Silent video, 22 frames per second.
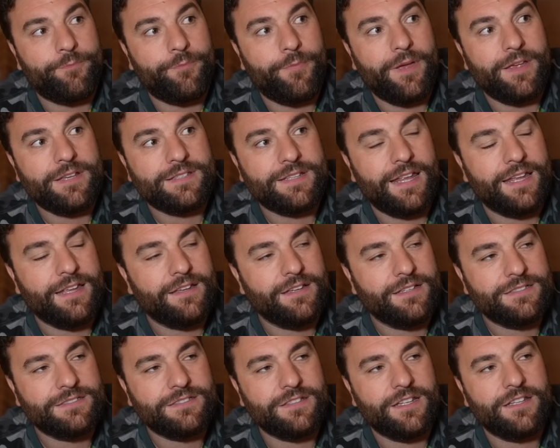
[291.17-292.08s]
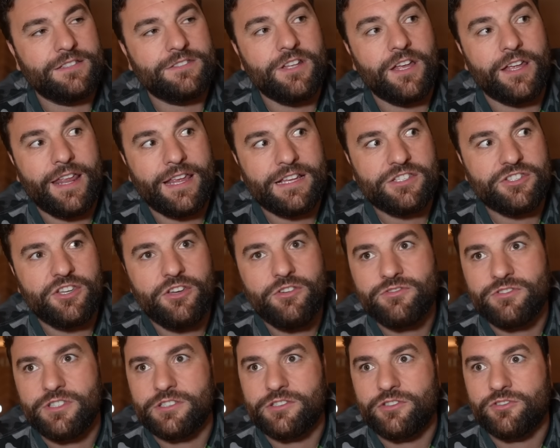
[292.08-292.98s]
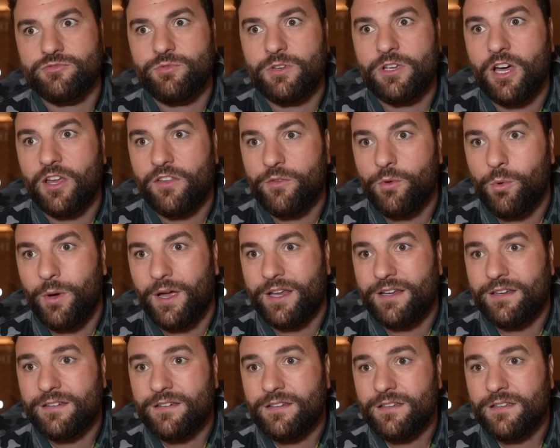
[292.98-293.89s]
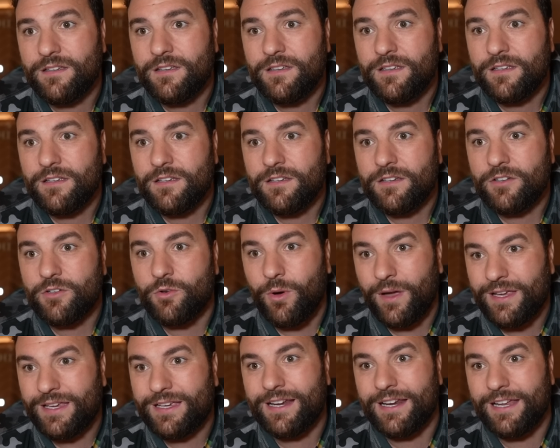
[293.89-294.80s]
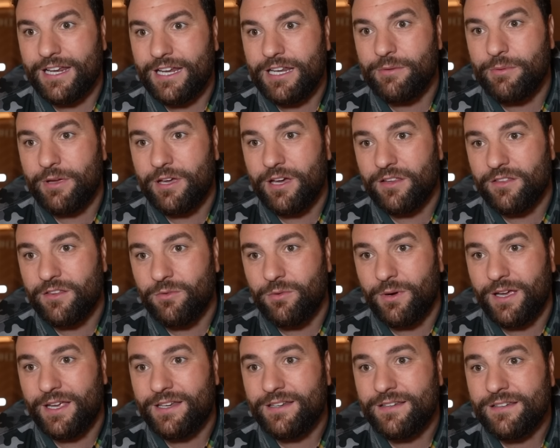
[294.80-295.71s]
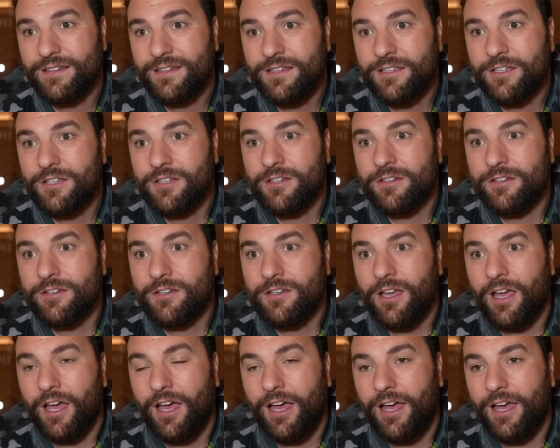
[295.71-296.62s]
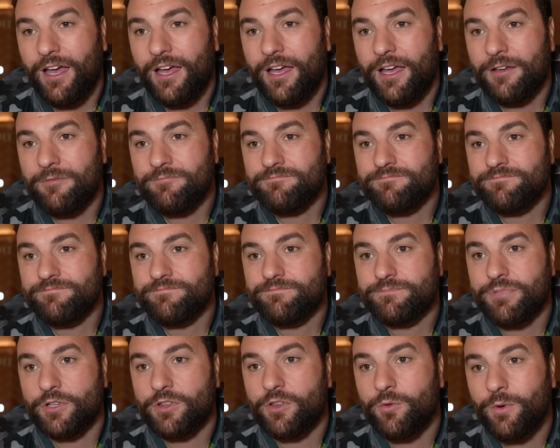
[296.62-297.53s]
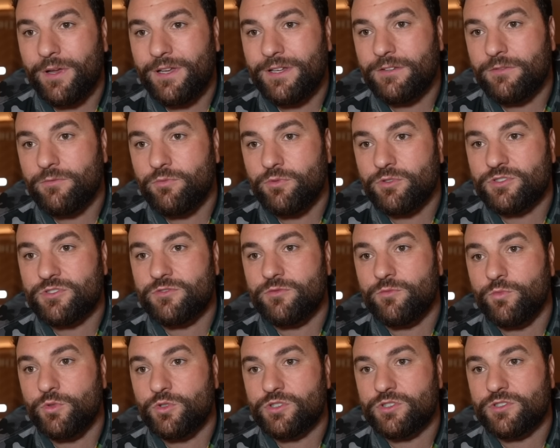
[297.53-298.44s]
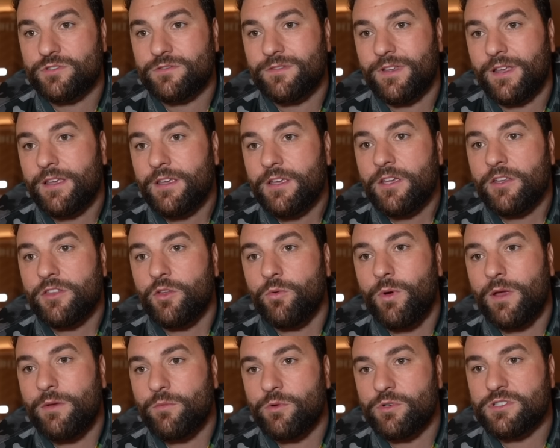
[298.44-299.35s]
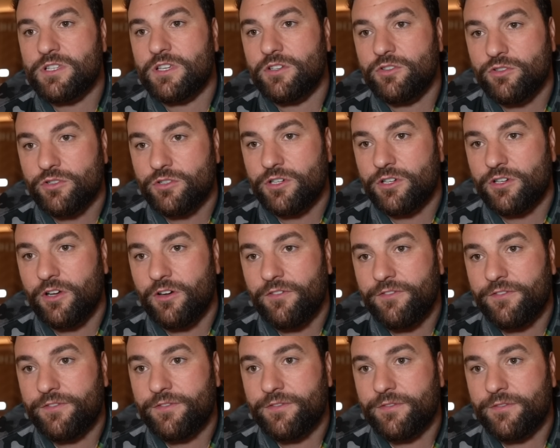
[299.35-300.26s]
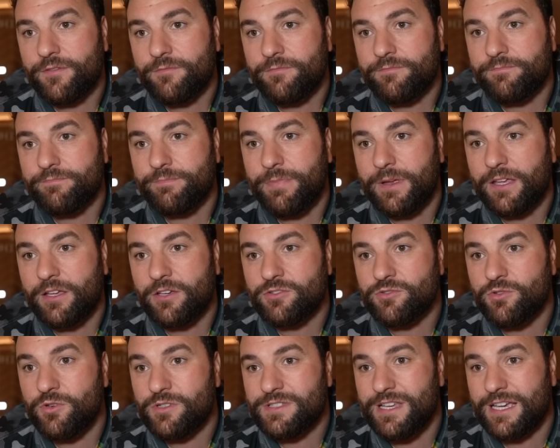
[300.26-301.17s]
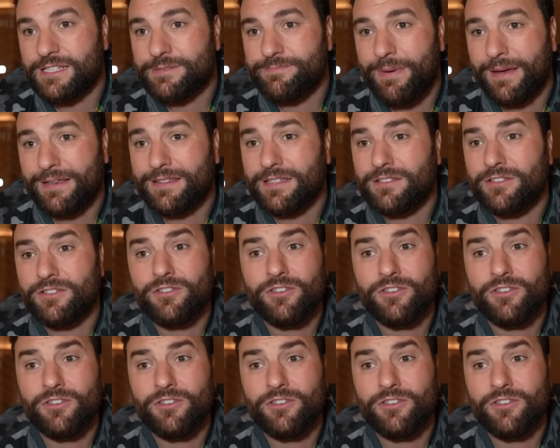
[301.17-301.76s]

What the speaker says: It's like, it's not excuses, because we got the win. Quite clearly, we got the win. But the win wasn't good enough because we was expected to